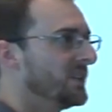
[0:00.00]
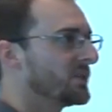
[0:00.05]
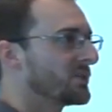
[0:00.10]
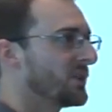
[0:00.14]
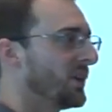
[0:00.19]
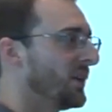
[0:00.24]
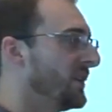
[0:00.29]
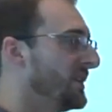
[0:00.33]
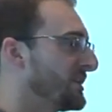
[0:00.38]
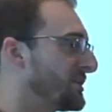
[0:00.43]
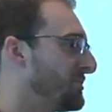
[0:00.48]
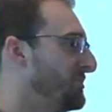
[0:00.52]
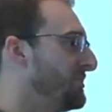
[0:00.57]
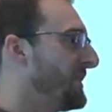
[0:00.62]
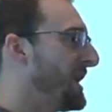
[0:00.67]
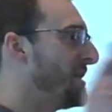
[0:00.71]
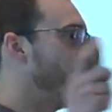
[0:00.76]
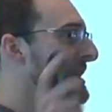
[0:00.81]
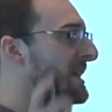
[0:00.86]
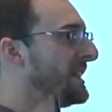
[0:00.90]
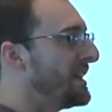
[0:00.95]
So, this
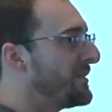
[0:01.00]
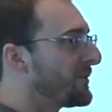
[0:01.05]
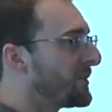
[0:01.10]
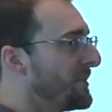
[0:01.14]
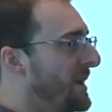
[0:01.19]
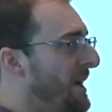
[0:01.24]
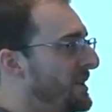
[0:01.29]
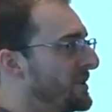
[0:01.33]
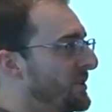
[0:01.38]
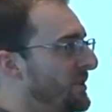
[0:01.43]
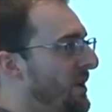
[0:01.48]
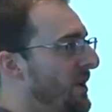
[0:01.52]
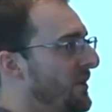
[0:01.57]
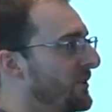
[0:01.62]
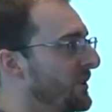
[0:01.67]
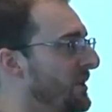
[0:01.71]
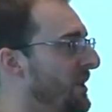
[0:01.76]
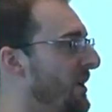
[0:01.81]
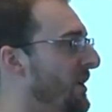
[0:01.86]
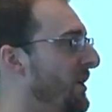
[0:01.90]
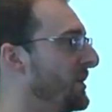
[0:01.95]
may be an information
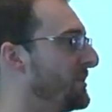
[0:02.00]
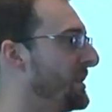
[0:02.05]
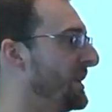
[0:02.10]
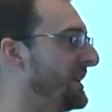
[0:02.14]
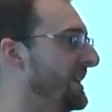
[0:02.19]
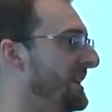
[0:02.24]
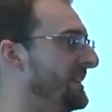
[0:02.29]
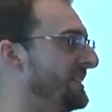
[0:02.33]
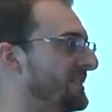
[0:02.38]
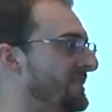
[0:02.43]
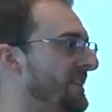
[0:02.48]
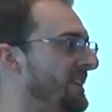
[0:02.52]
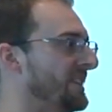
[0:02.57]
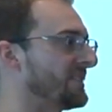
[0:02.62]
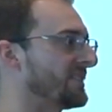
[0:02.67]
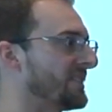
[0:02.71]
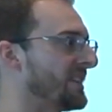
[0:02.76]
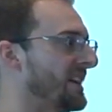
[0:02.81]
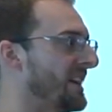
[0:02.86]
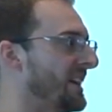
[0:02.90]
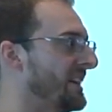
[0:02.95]
overload, but it's,
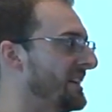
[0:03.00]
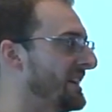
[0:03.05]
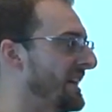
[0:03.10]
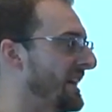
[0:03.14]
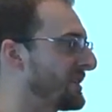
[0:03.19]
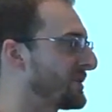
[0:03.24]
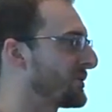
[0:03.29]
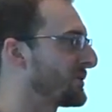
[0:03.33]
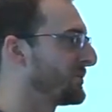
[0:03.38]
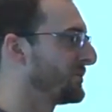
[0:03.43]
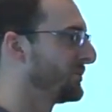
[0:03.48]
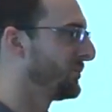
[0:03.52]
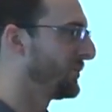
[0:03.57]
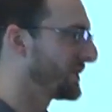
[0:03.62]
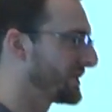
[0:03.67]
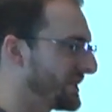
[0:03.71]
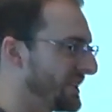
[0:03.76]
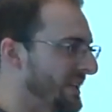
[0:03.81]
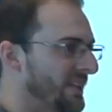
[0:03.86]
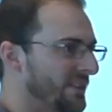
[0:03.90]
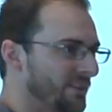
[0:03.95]
it's, uh, that's
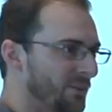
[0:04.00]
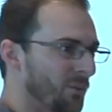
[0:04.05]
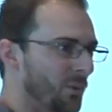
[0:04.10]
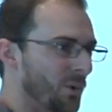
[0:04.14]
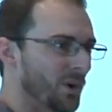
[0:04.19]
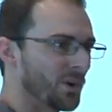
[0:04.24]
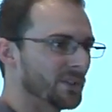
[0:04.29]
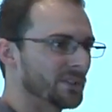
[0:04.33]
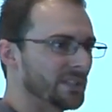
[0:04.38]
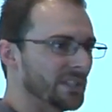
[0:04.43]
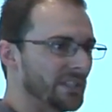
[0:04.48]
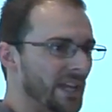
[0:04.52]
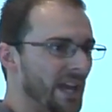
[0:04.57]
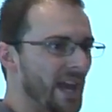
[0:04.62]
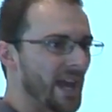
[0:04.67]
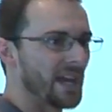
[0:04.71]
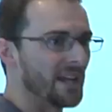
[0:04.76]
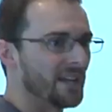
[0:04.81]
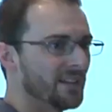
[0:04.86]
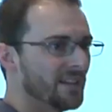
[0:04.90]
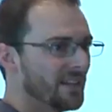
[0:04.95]
what's in the world
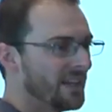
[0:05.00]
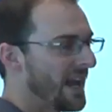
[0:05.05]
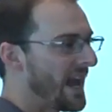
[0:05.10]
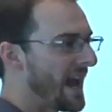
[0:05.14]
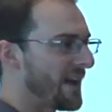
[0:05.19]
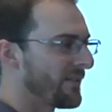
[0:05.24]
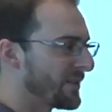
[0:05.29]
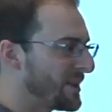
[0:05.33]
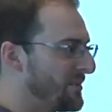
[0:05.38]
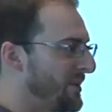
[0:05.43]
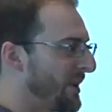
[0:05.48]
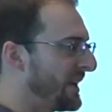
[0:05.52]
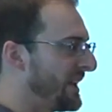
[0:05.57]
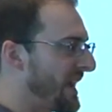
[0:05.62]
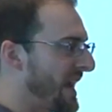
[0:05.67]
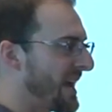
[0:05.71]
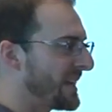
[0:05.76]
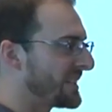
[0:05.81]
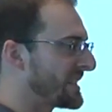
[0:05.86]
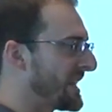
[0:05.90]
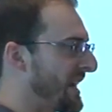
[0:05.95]
today everybody
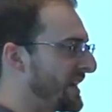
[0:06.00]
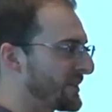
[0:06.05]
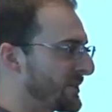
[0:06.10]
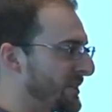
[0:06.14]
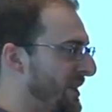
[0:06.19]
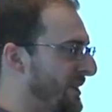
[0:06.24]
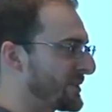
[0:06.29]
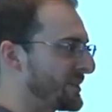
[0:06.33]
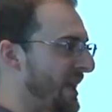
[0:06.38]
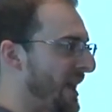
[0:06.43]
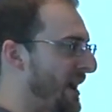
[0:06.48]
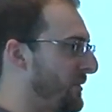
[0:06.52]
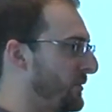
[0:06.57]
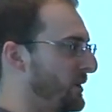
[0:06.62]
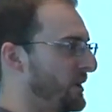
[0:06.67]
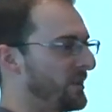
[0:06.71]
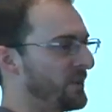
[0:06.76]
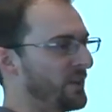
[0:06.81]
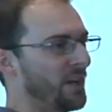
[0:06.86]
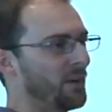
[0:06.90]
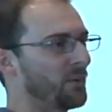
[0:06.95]
has access to
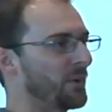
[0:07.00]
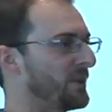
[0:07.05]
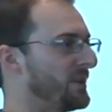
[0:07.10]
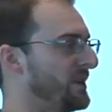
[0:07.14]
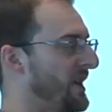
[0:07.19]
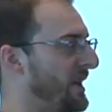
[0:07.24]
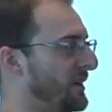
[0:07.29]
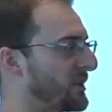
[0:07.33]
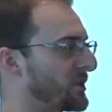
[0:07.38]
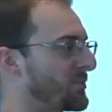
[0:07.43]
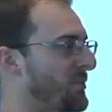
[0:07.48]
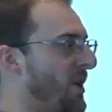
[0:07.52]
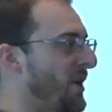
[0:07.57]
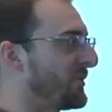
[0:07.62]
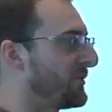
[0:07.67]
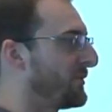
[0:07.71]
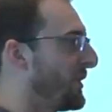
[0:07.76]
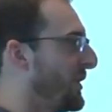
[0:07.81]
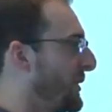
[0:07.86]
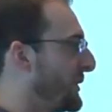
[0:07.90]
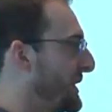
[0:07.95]
everything, whether you got a
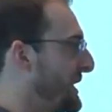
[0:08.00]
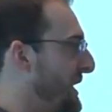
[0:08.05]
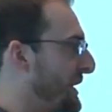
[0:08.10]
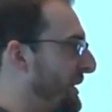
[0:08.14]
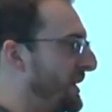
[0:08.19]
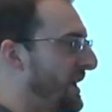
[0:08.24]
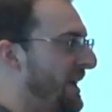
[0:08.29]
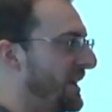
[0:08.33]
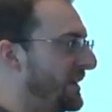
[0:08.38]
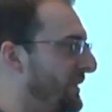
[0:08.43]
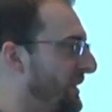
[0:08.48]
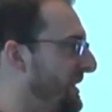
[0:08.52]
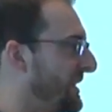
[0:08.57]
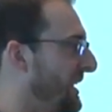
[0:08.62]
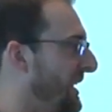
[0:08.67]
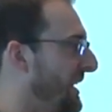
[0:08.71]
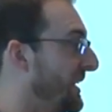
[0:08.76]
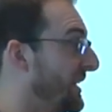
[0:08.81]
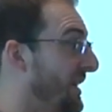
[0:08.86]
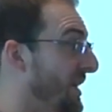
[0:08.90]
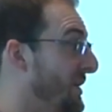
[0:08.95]
smartphone or the internet or
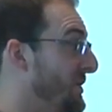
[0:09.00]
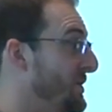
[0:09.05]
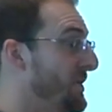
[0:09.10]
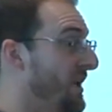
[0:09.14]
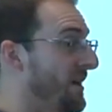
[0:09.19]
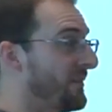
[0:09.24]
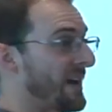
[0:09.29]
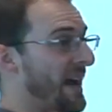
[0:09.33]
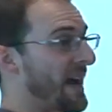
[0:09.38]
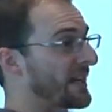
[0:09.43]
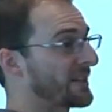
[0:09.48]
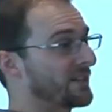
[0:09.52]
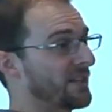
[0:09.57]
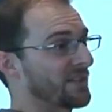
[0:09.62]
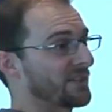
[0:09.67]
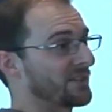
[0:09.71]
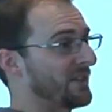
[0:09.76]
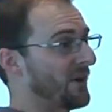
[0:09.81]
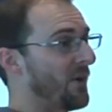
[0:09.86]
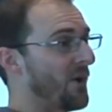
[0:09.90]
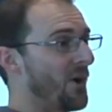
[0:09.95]
anything. You have
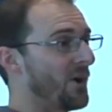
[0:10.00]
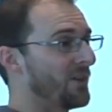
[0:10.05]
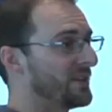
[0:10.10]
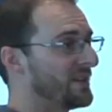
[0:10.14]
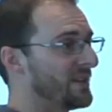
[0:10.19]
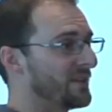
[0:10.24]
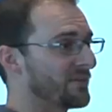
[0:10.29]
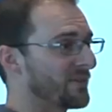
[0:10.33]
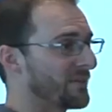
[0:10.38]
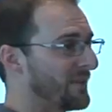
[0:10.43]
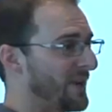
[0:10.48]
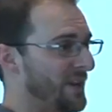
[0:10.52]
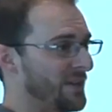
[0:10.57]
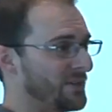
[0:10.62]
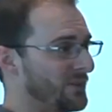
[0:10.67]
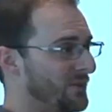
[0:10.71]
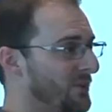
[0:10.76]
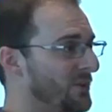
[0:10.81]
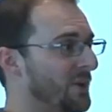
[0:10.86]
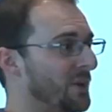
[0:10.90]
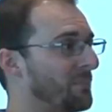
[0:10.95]
access to all the
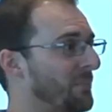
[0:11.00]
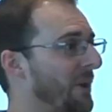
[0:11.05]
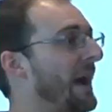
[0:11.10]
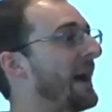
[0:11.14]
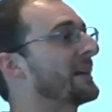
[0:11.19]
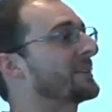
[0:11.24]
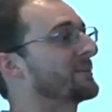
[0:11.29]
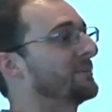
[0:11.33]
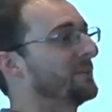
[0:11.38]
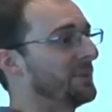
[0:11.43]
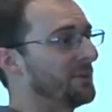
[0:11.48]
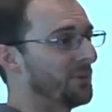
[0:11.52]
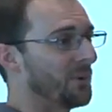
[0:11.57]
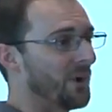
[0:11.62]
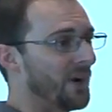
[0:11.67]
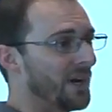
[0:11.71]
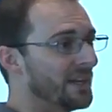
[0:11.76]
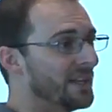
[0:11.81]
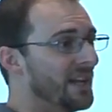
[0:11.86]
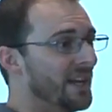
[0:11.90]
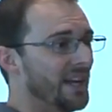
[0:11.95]
information you could possibly
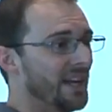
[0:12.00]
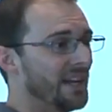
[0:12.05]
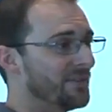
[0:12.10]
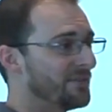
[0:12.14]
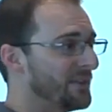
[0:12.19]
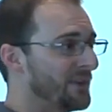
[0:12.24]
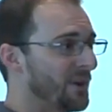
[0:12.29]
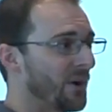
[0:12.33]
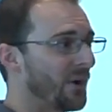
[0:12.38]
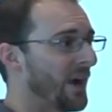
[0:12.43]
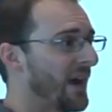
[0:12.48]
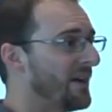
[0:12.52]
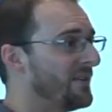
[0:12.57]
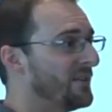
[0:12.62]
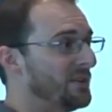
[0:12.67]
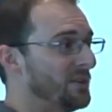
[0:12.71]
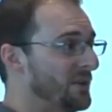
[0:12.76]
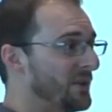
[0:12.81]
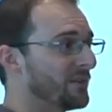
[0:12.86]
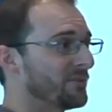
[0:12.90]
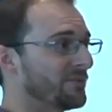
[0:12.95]
want. And if you don't have
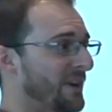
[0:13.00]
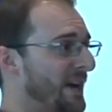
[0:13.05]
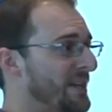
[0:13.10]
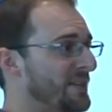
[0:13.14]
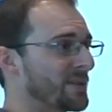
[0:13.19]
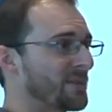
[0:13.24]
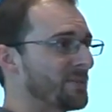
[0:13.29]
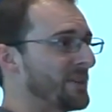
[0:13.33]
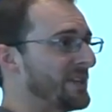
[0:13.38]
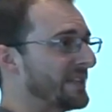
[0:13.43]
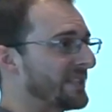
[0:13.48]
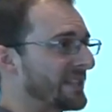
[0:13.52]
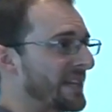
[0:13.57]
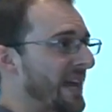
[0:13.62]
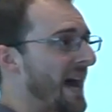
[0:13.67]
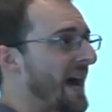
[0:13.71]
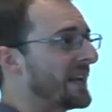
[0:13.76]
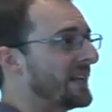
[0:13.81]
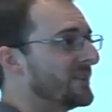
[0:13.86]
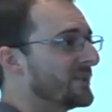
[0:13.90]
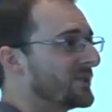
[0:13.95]
it, you can find somebody that's
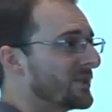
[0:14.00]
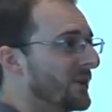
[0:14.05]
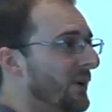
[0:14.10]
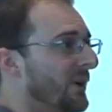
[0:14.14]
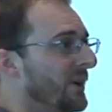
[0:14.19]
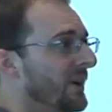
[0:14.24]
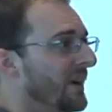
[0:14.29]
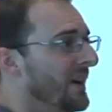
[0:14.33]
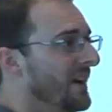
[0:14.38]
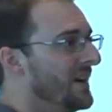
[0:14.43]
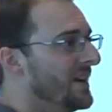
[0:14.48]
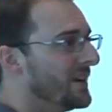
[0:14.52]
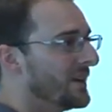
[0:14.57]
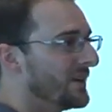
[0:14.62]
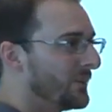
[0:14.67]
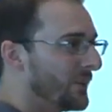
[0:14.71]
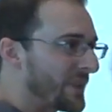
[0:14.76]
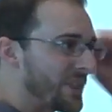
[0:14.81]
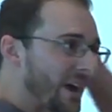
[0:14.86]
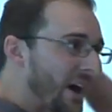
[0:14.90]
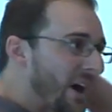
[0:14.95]
got it. So
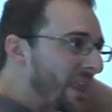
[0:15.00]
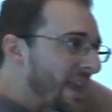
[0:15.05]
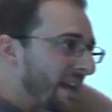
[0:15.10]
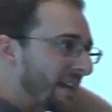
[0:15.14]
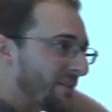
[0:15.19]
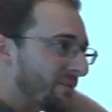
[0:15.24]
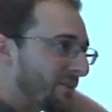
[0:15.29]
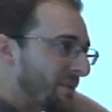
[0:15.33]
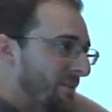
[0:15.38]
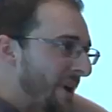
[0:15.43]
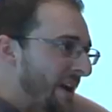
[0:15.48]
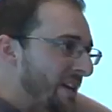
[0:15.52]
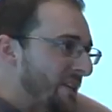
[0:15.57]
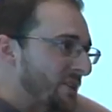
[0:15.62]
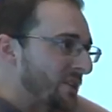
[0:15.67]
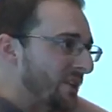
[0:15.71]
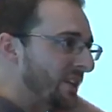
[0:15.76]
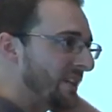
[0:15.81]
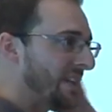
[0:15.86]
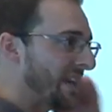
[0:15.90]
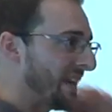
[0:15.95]
with all that
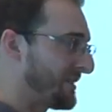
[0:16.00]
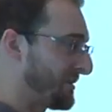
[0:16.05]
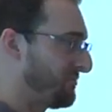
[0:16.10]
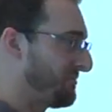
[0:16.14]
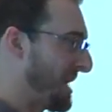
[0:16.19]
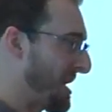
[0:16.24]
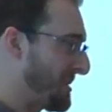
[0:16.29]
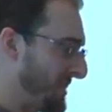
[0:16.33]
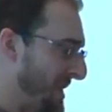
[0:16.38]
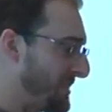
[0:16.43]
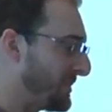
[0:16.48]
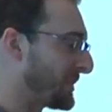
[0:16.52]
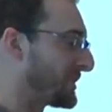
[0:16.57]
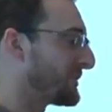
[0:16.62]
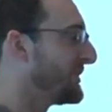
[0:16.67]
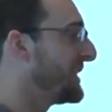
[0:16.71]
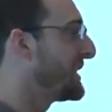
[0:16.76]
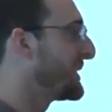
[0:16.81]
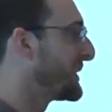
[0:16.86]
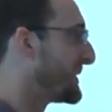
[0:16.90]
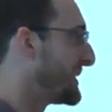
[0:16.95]
information at, at people's
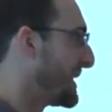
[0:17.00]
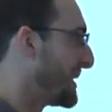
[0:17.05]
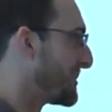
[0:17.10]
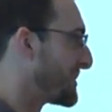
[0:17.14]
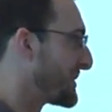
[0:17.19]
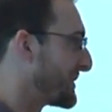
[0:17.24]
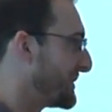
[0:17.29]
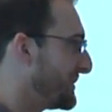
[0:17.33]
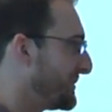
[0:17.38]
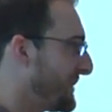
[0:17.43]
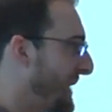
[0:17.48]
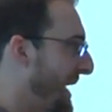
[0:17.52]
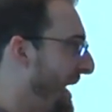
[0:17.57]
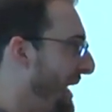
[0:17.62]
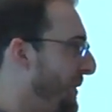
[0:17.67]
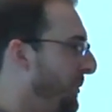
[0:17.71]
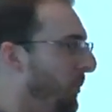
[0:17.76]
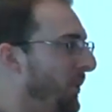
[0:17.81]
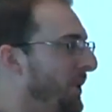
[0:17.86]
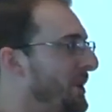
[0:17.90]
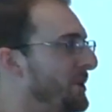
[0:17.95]
fingertips,
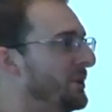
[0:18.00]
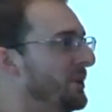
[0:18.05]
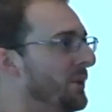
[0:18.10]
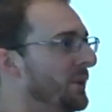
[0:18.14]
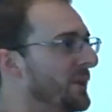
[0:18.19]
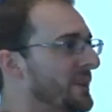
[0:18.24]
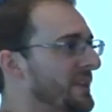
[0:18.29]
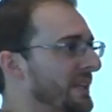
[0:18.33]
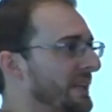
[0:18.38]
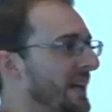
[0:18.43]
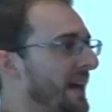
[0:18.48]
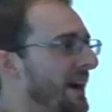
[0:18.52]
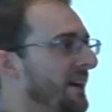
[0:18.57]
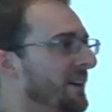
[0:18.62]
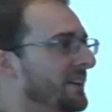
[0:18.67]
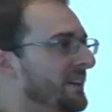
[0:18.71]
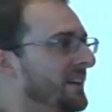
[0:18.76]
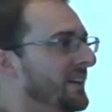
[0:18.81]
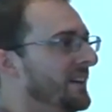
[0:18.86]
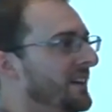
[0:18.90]
what do you do with it now?